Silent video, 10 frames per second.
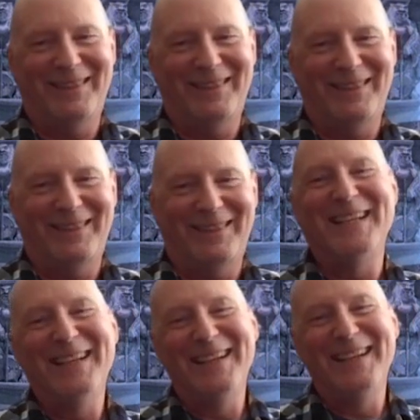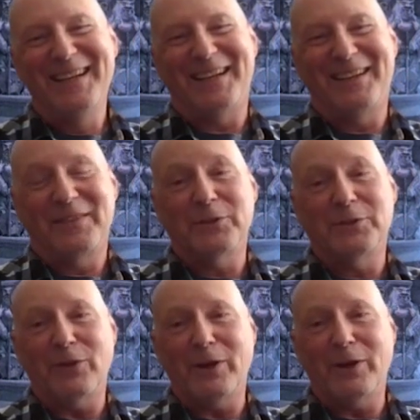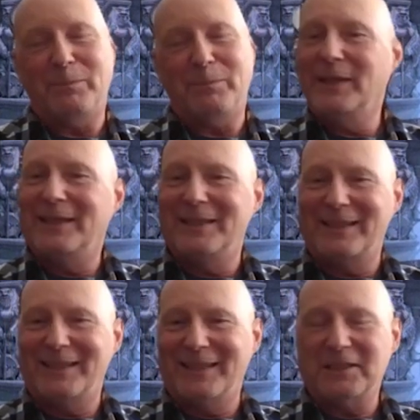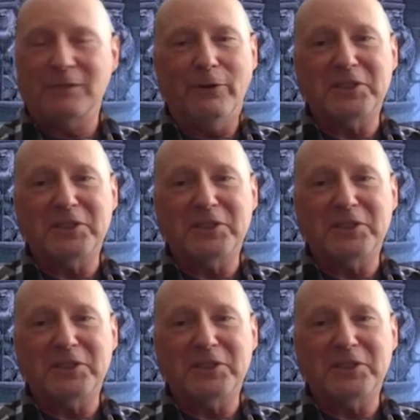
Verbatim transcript: there's uh, there's a very it, it's a very